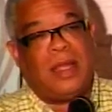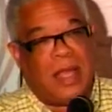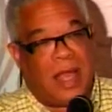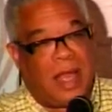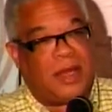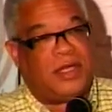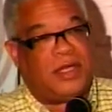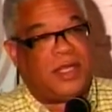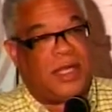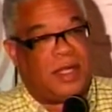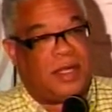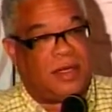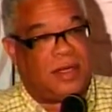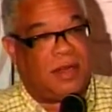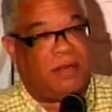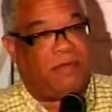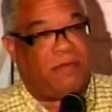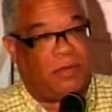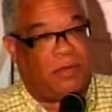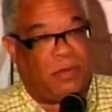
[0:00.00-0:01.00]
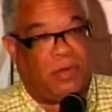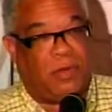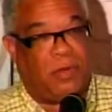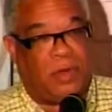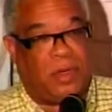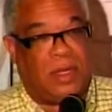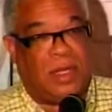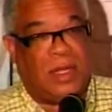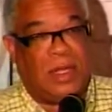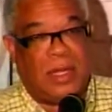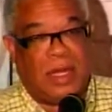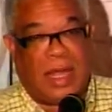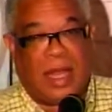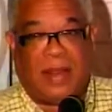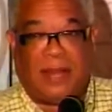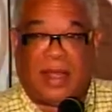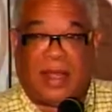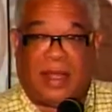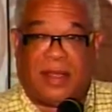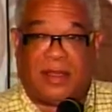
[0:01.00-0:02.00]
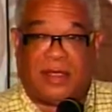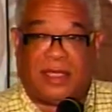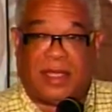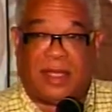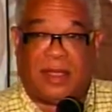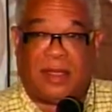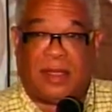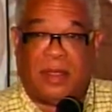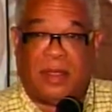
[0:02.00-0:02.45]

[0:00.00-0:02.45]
and take a different role at that hotel.